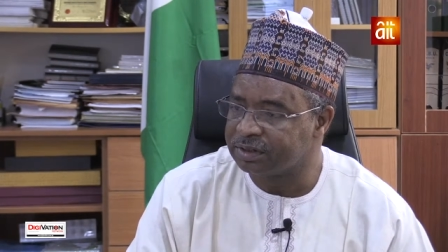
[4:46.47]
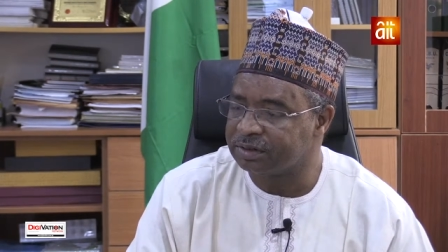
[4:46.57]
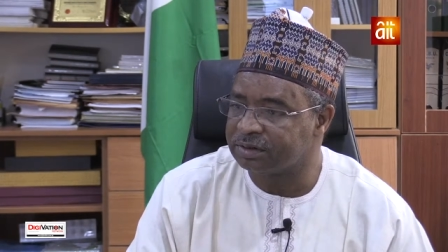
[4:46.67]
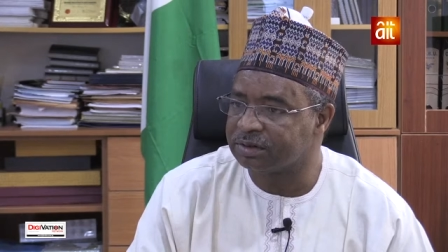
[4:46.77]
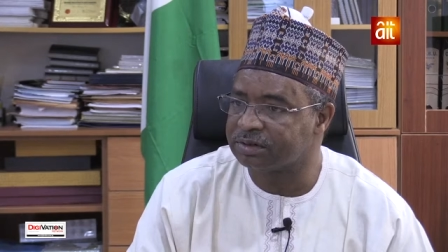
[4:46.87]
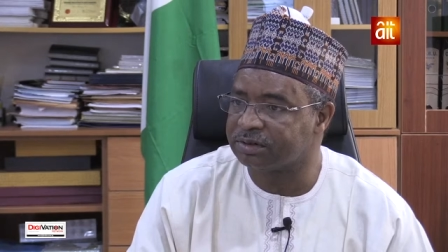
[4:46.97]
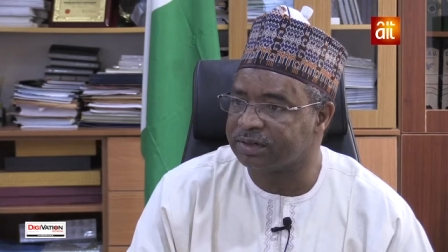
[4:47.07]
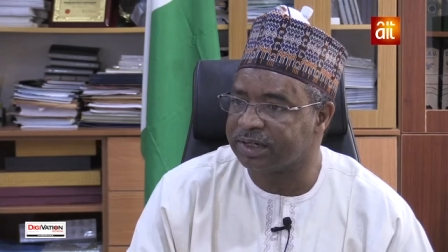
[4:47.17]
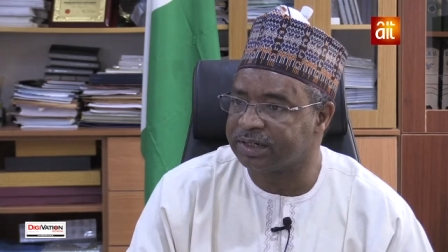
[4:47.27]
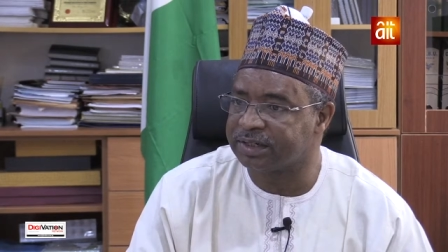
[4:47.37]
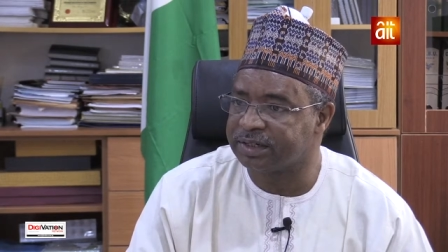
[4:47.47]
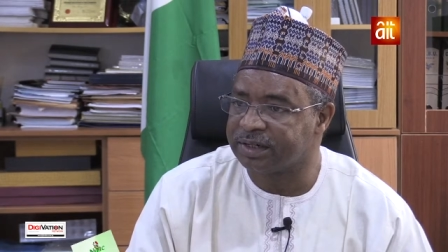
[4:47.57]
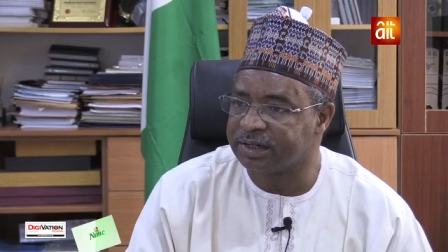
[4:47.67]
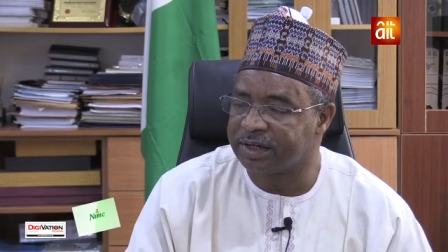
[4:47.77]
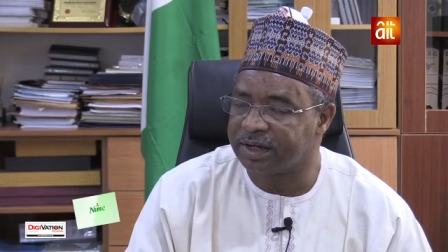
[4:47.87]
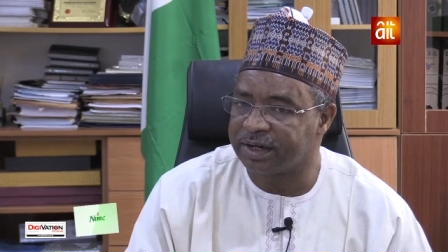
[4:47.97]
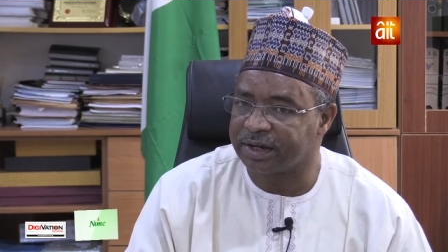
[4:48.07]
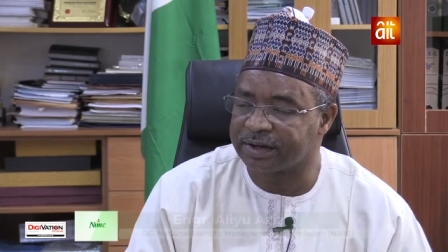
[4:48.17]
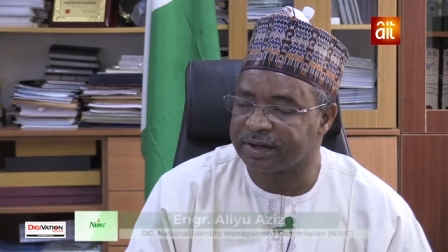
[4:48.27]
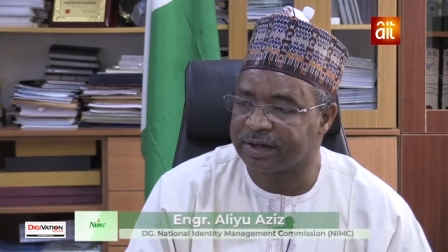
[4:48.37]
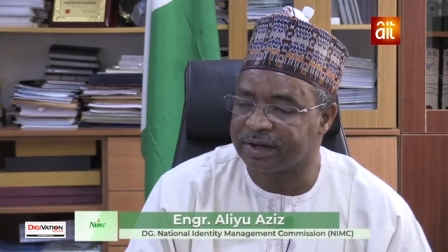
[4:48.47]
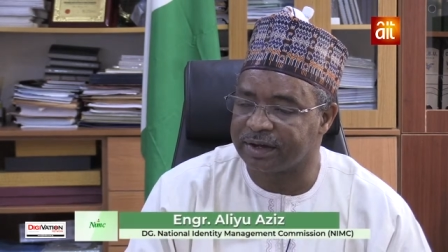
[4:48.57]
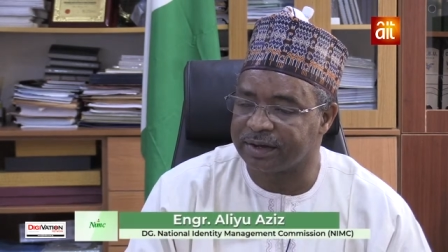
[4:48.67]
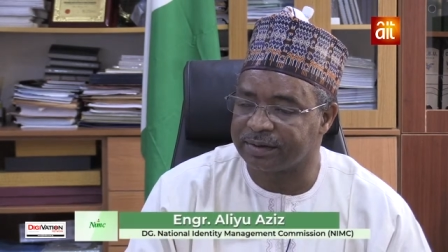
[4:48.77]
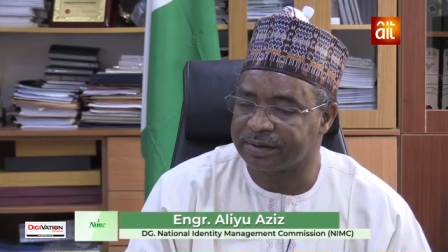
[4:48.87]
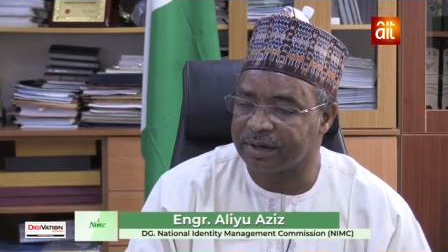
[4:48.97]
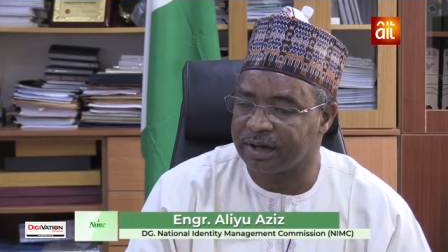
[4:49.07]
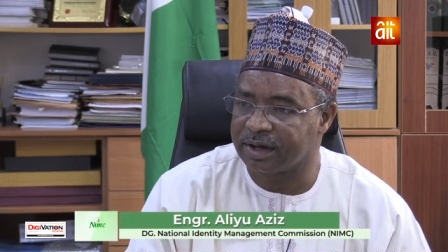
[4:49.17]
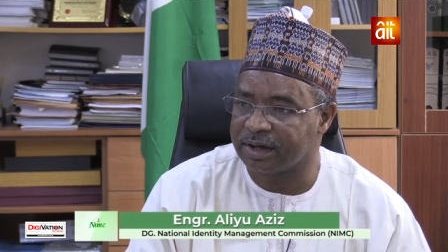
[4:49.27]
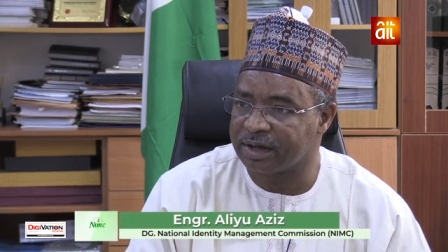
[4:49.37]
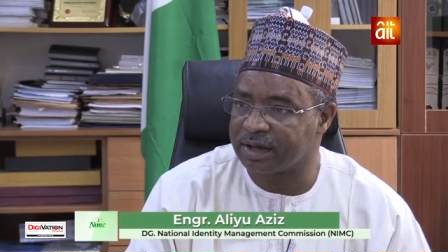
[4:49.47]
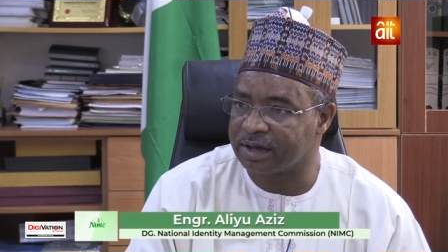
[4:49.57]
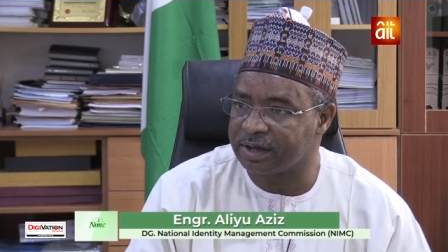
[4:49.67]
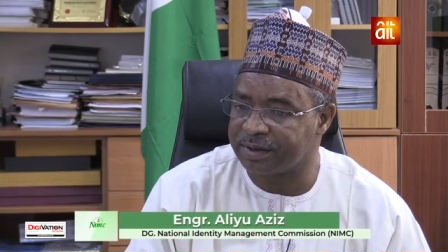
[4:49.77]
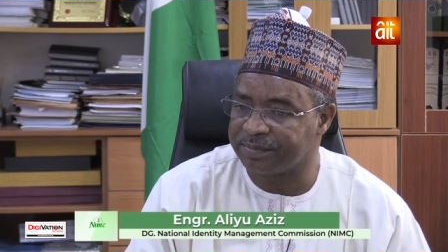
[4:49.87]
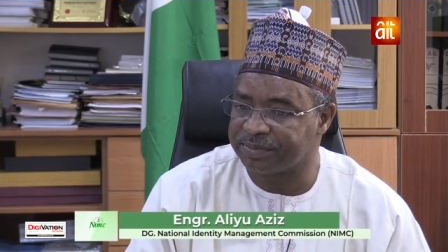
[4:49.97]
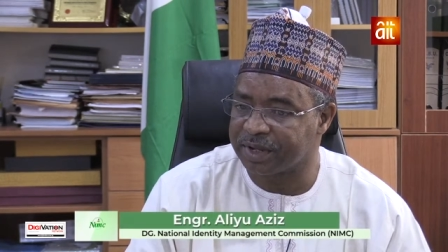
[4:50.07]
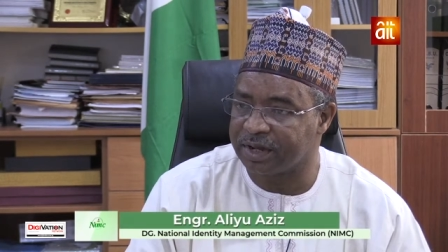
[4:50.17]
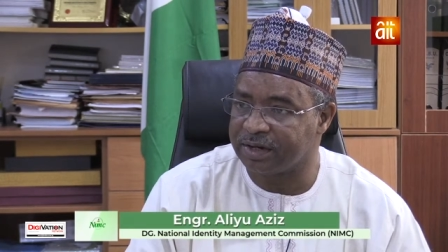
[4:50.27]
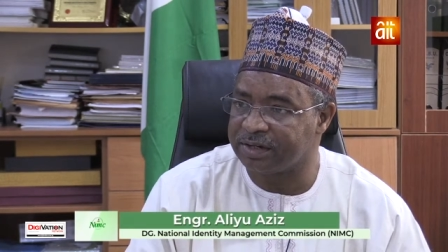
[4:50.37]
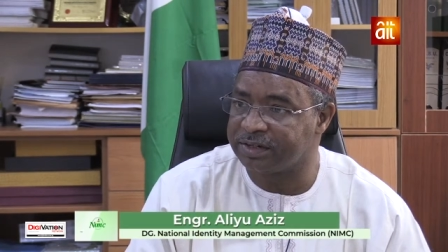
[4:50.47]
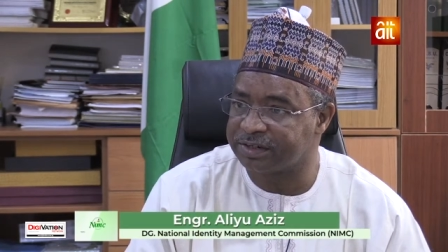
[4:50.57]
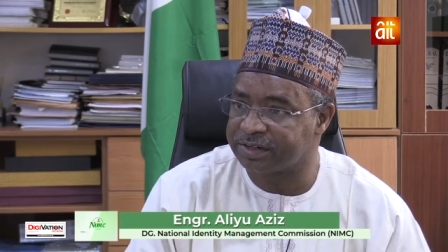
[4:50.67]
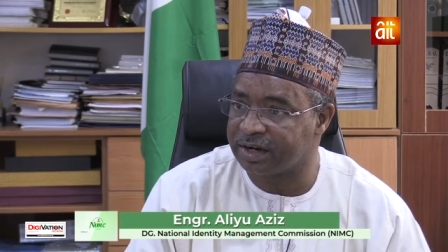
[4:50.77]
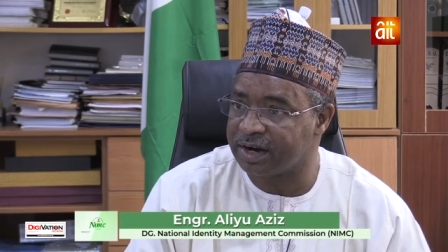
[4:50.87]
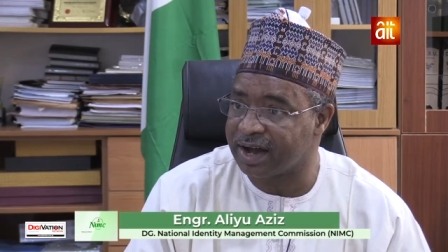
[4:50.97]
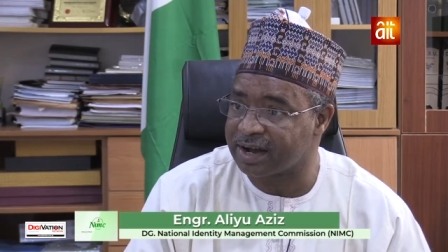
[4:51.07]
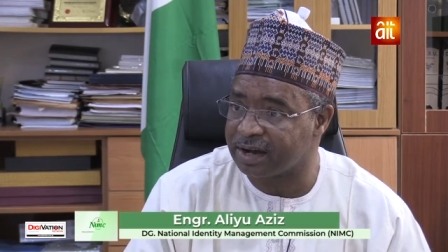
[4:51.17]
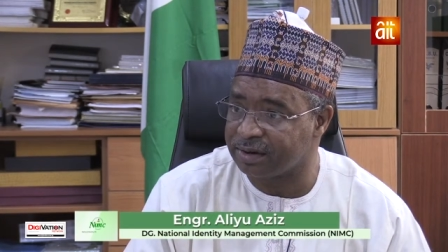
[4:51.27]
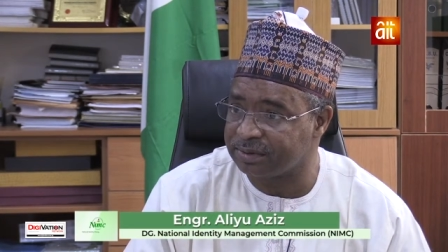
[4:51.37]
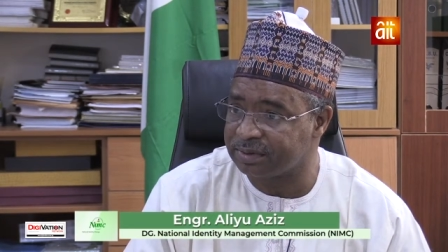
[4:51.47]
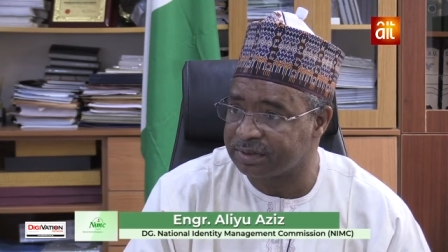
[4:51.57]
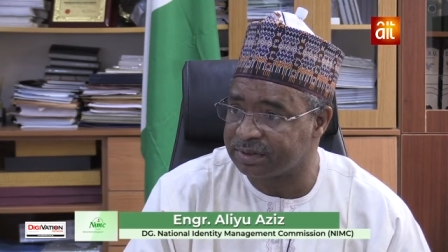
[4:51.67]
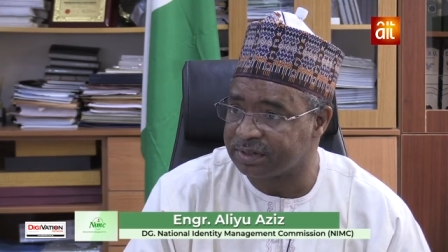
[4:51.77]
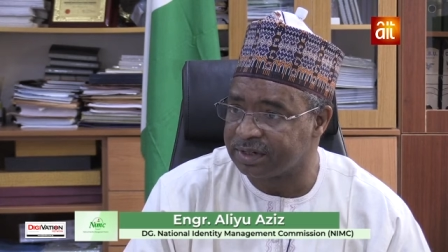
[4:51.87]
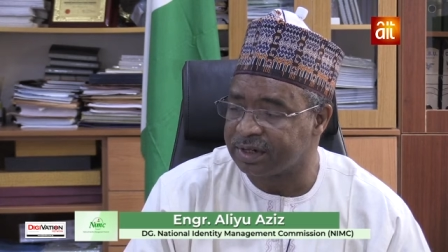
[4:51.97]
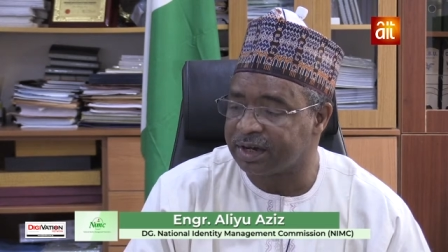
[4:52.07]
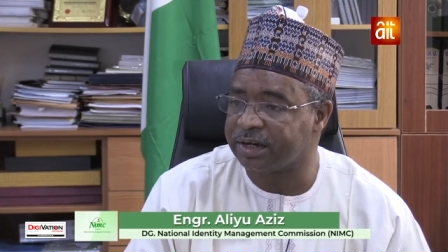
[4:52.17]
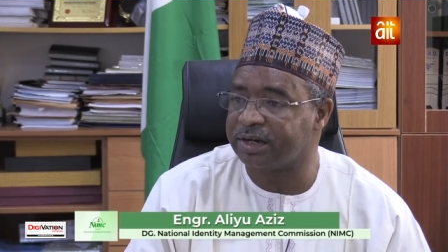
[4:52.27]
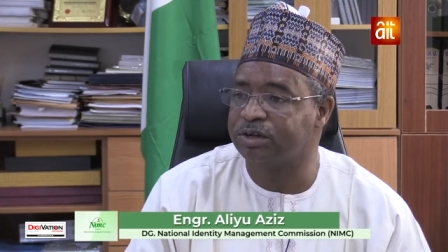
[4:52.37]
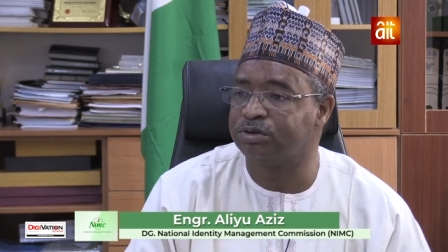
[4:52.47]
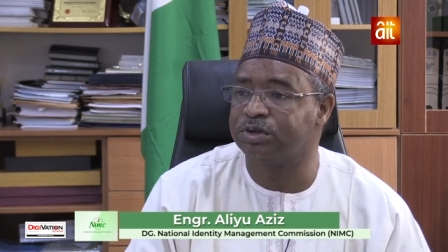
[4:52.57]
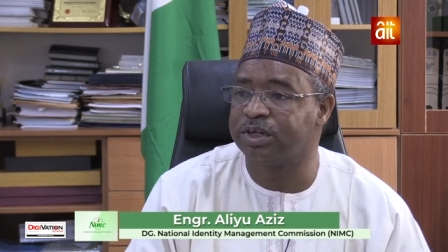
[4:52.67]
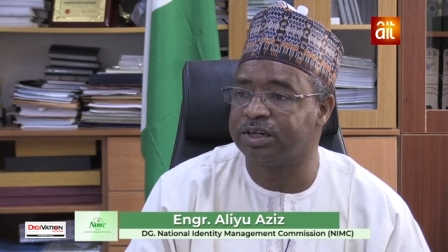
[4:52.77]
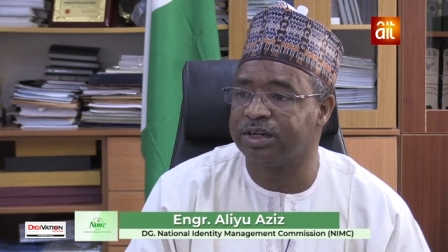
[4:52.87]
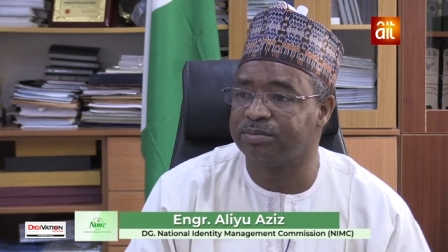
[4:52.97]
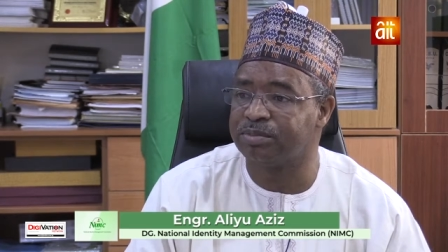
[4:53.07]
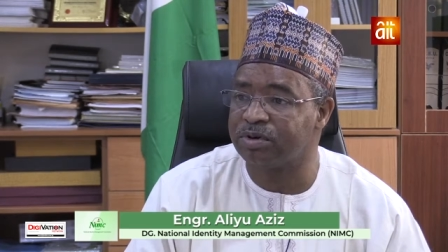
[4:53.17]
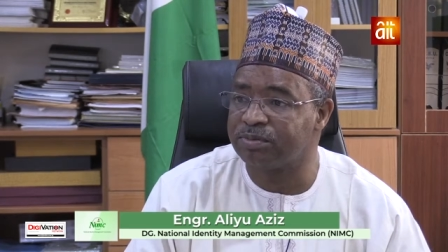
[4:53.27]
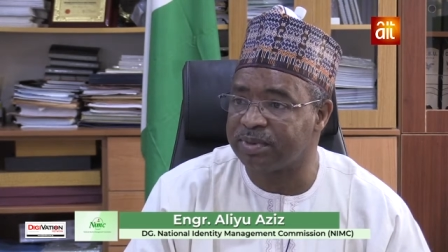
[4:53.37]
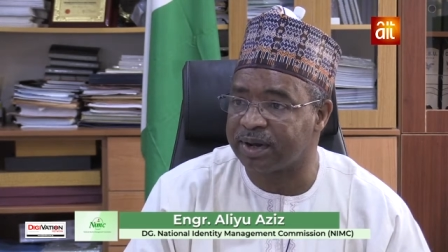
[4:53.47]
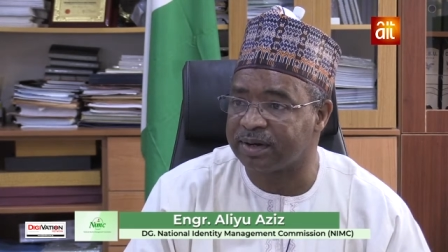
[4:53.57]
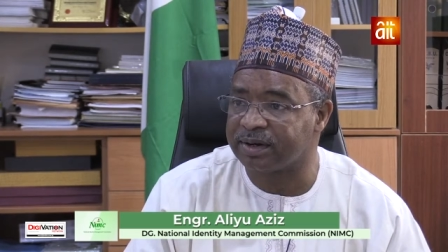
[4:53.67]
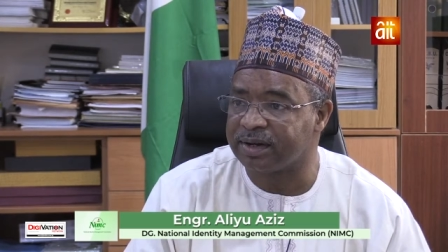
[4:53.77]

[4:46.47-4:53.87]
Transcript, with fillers: you also need a, uh, a, a digital account, and then you need the broadband.